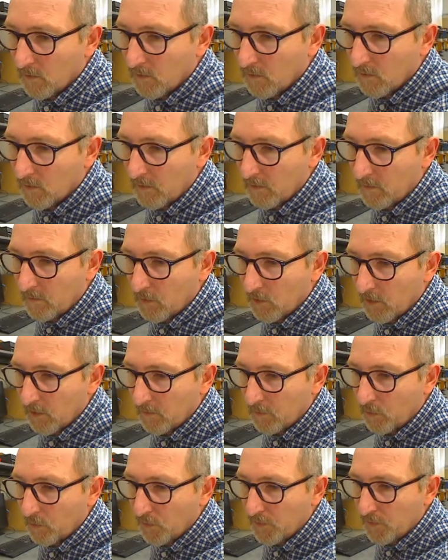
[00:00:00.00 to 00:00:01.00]
We might
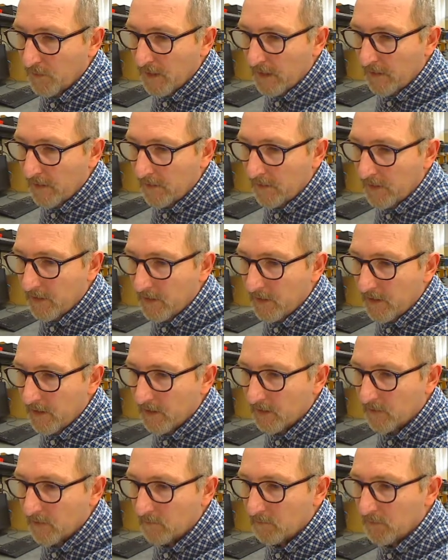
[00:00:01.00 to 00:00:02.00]
put that there
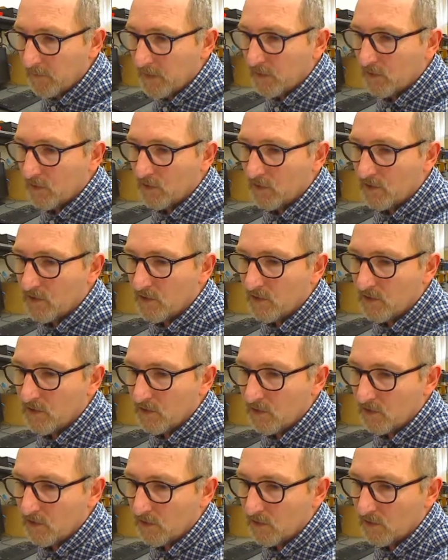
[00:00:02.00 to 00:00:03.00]
because
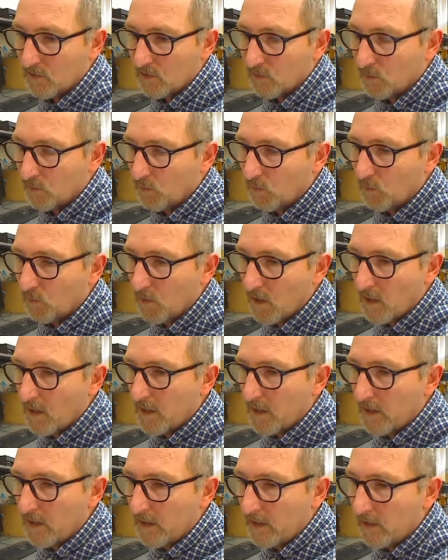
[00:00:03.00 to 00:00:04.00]
this is
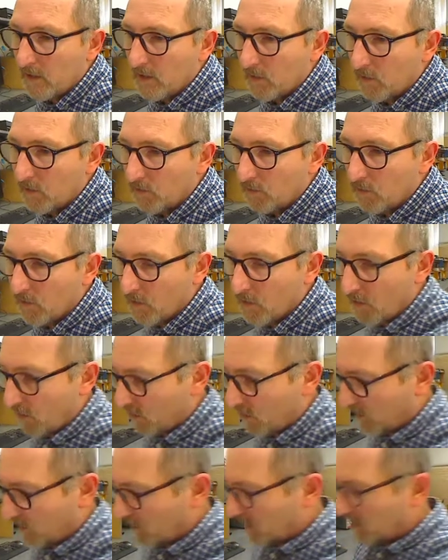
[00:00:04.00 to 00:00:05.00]
way
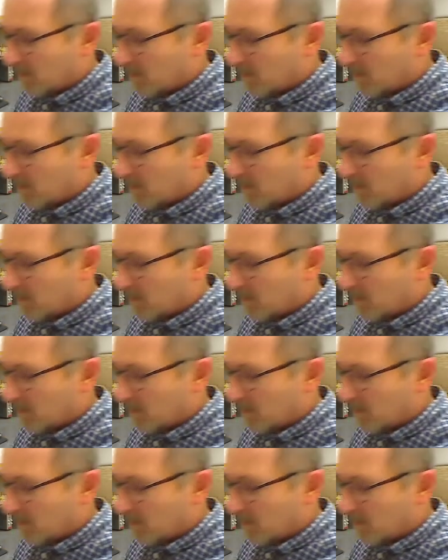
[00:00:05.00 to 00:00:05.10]
wrong.